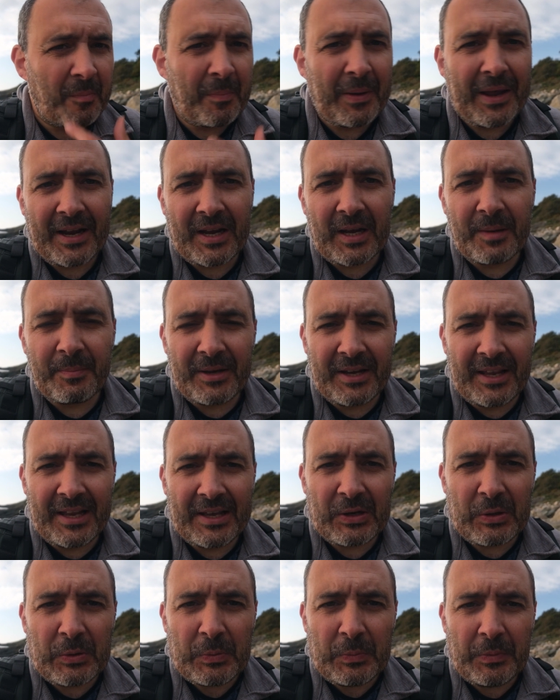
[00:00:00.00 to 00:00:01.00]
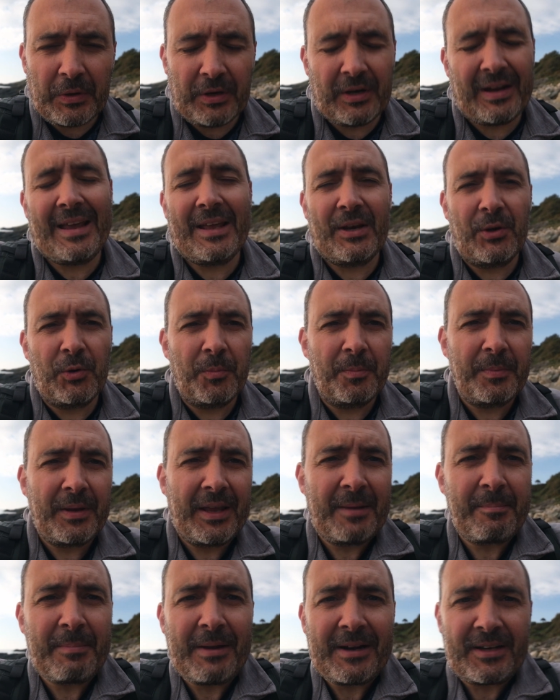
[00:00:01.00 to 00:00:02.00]
to pack up and head
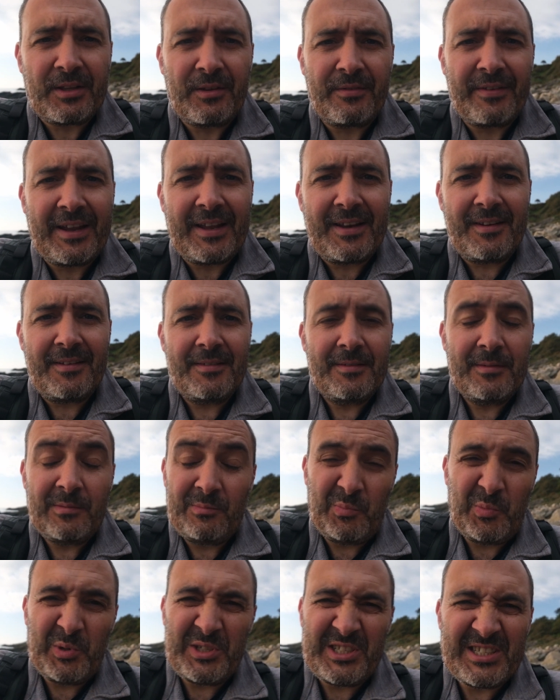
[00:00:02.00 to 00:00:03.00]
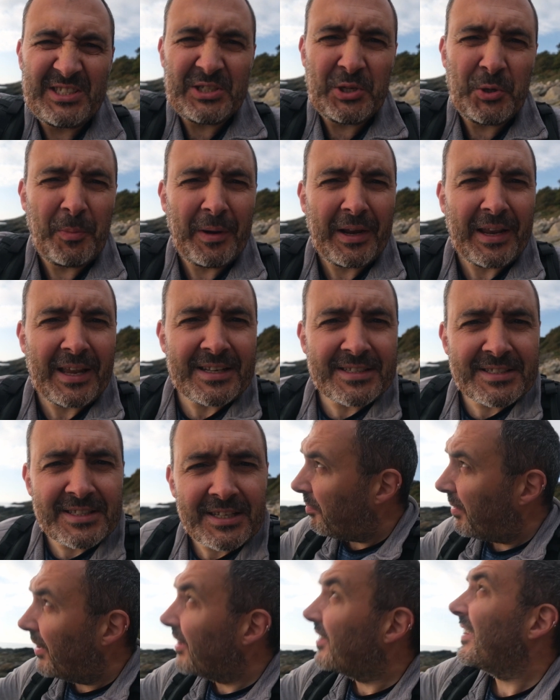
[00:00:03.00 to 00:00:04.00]
back to the van, which is home, I guess.
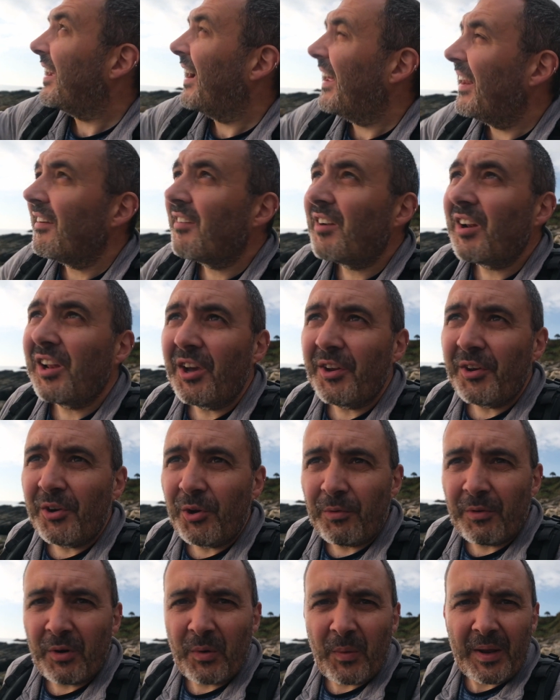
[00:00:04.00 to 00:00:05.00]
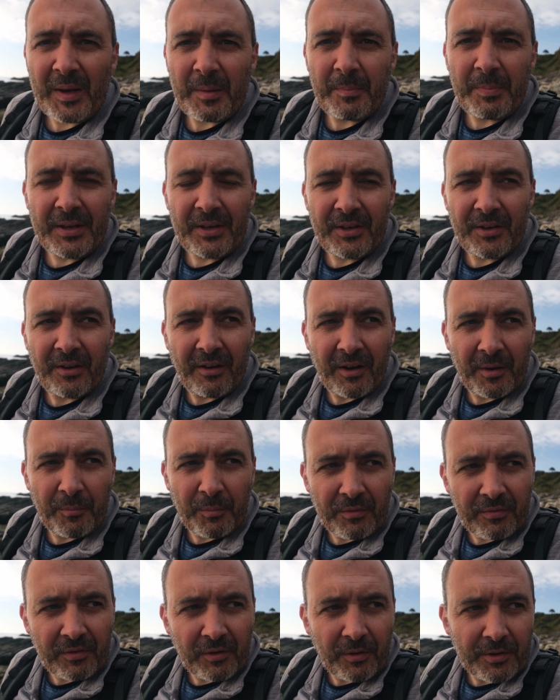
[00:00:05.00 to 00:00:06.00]
But it's kind of clouded over quite a bit now and
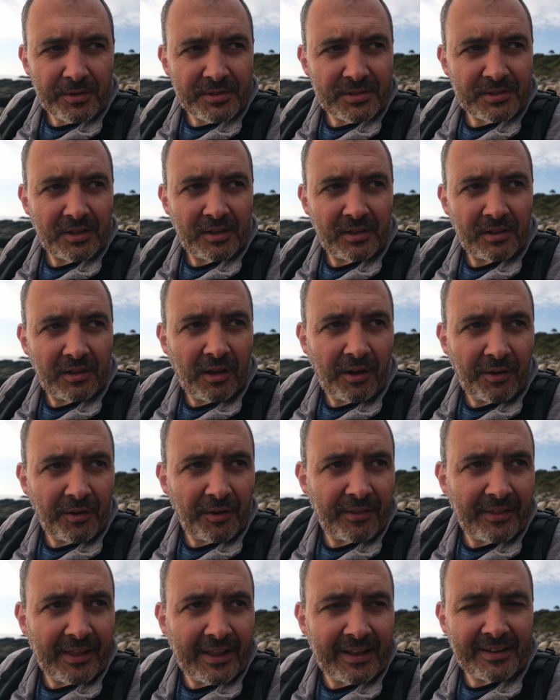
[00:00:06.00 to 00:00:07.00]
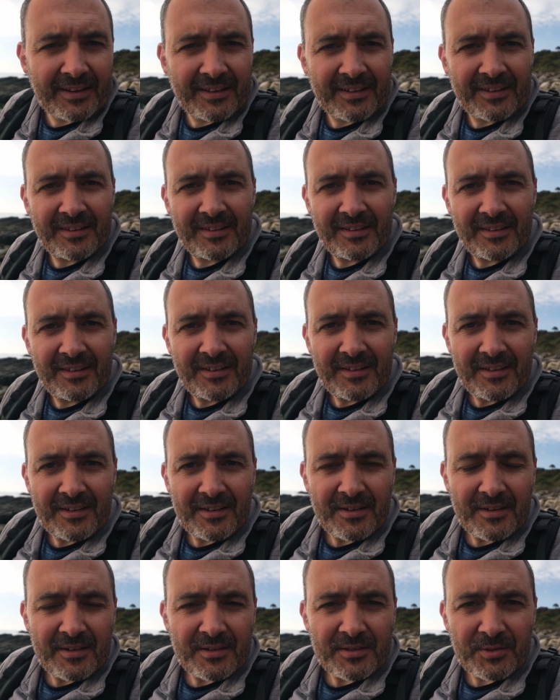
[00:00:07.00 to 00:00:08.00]
we've lost a lot of that
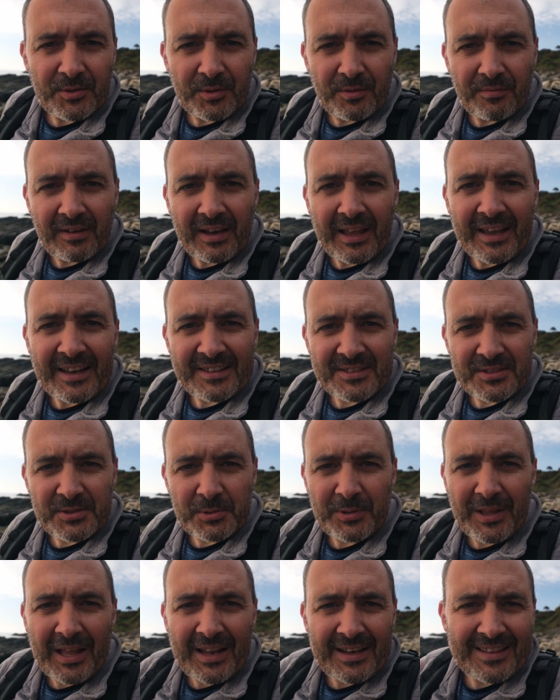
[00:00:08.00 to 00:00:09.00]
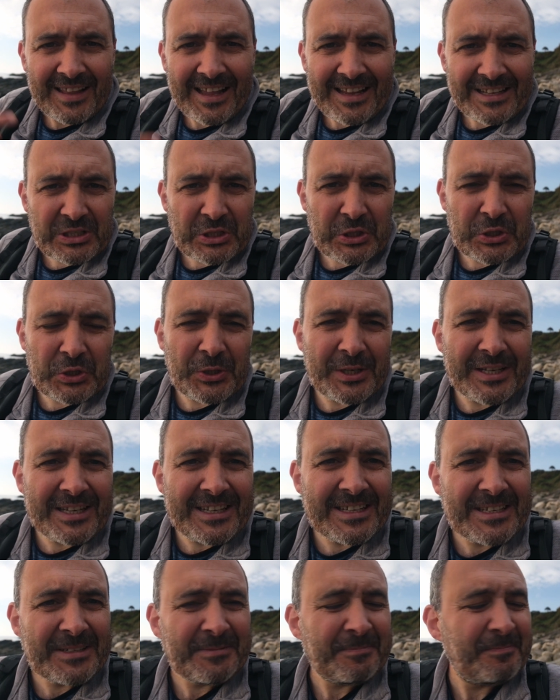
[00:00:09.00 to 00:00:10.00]
sort of light, and so that tree